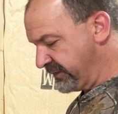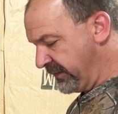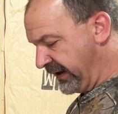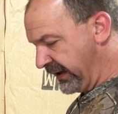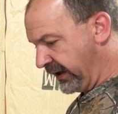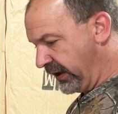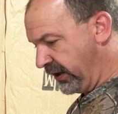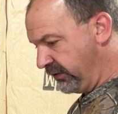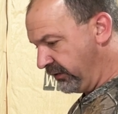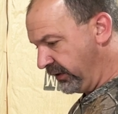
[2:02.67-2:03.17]
my
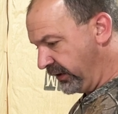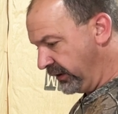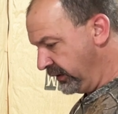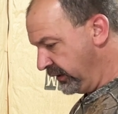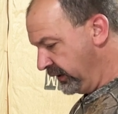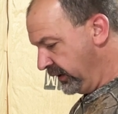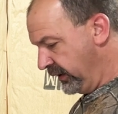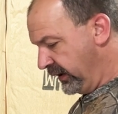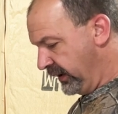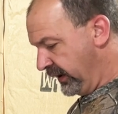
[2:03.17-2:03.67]
coating.
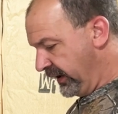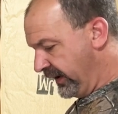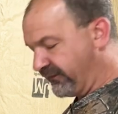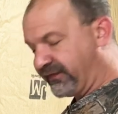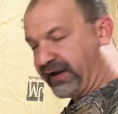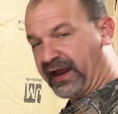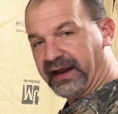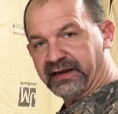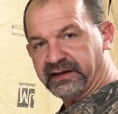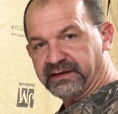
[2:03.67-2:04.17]

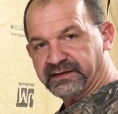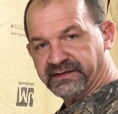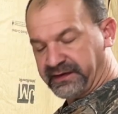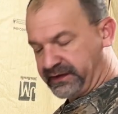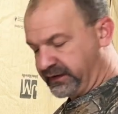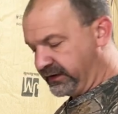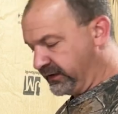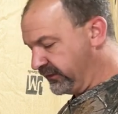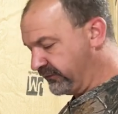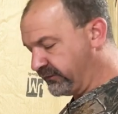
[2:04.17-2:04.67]
I've got it
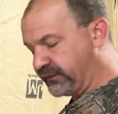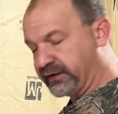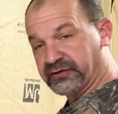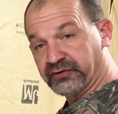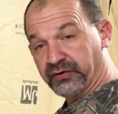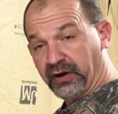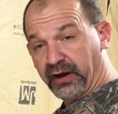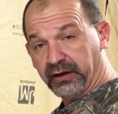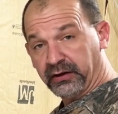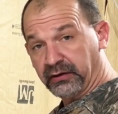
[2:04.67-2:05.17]
sitting in the
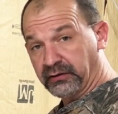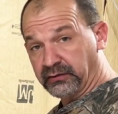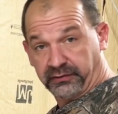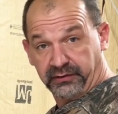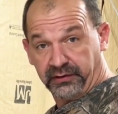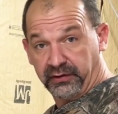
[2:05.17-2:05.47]
refrigerator.